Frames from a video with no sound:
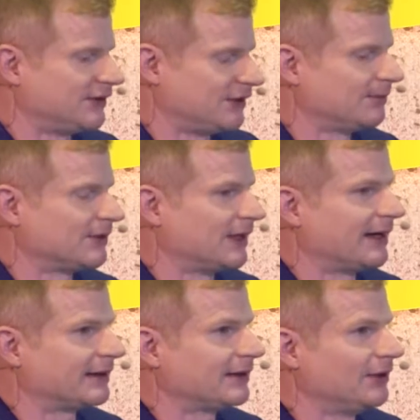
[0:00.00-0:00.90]
seems
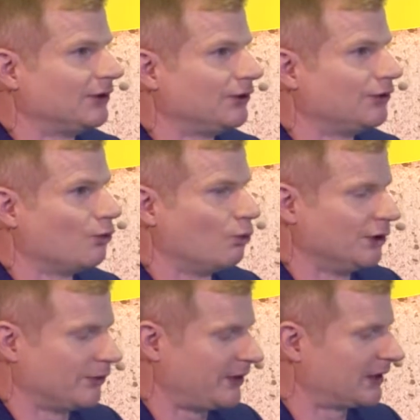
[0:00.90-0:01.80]
like
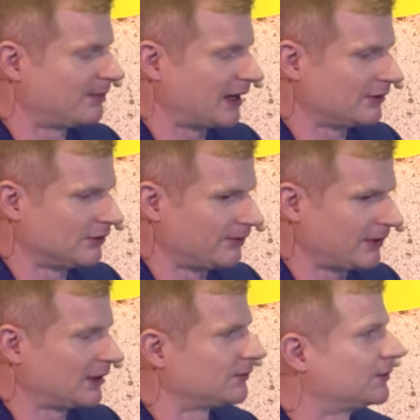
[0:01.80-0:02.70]
when you think about
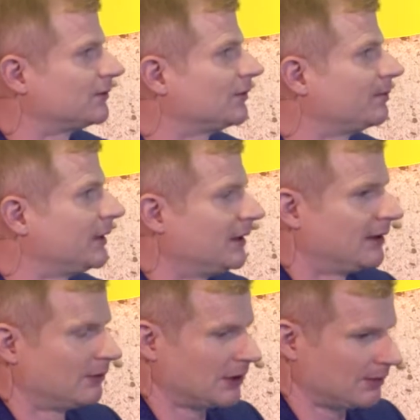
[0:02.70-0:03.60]
Lufthansa Group,
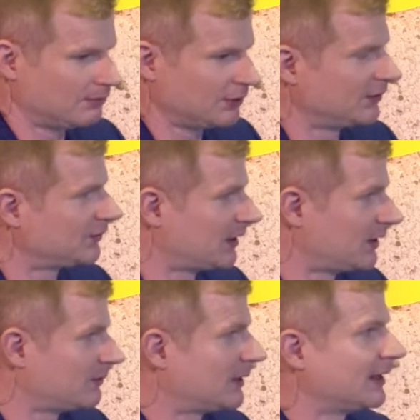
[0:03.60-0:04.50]
British
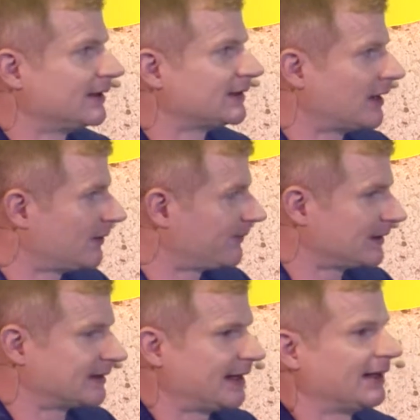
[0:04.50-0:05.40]
Airways, Air
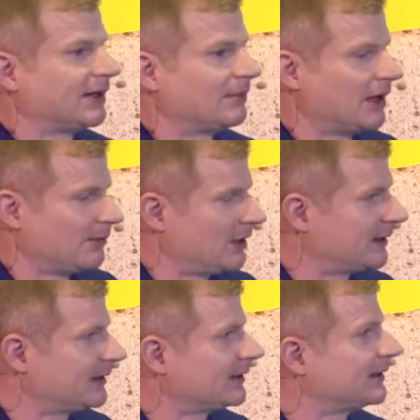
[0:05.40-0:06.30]
France, KLM,
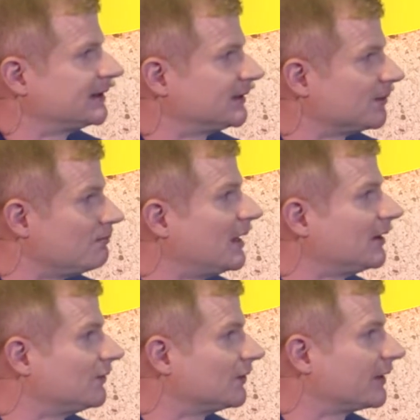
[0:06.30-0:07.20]
American Airlines, these are
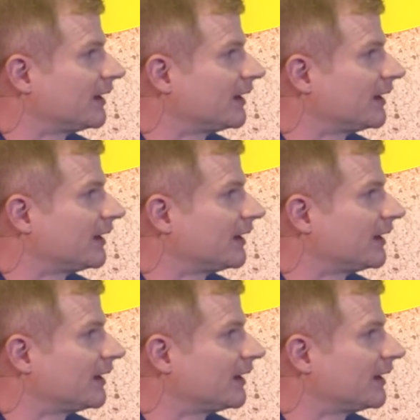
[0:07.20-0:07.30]
major